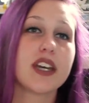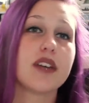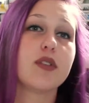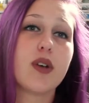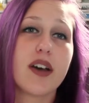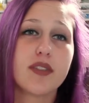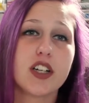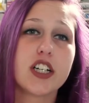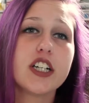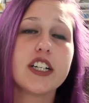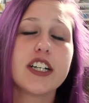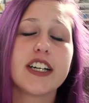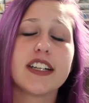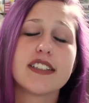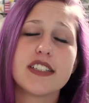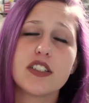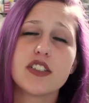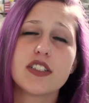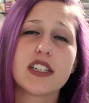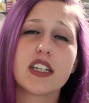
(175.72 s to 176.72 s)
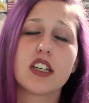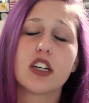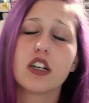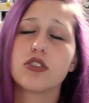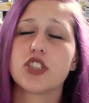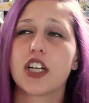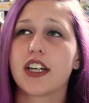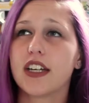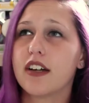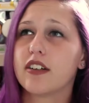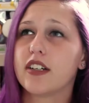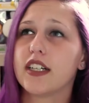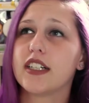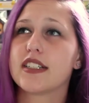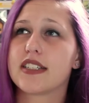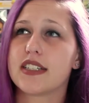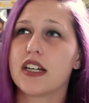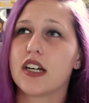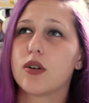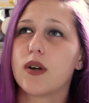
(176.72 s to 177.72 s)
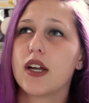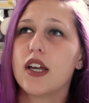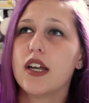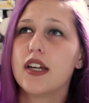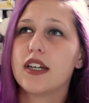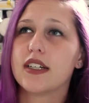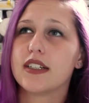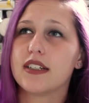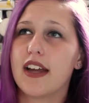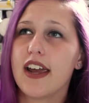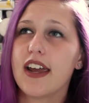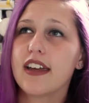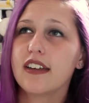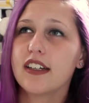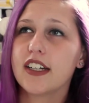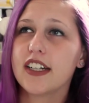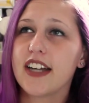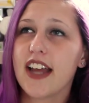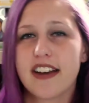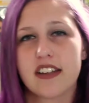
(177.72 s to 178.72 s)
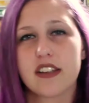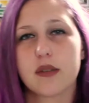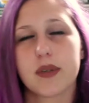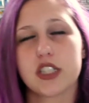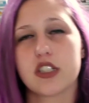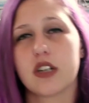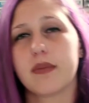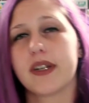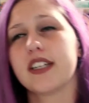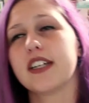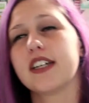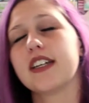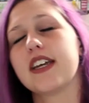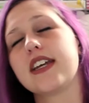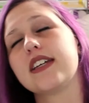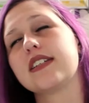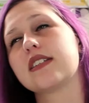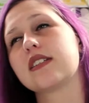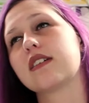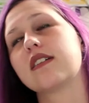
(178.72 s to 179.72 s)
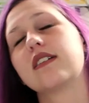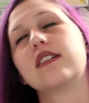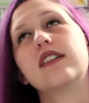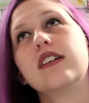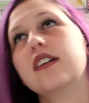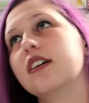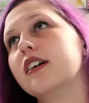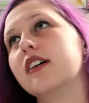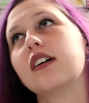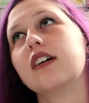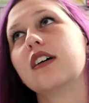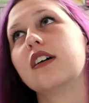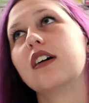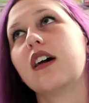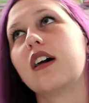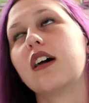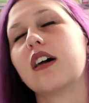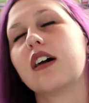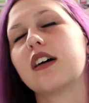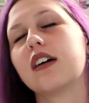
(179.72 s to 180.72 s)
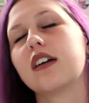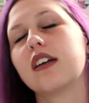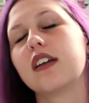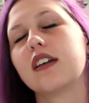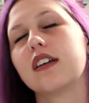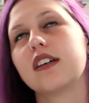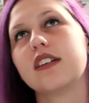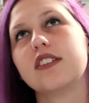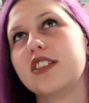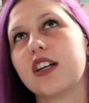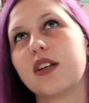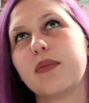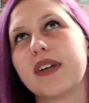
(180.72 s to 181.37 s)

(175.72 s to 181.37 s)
If you have not heard it, seriously, go check it out. It is so dang good. Anything by Jon Bellion is, ugh, Jon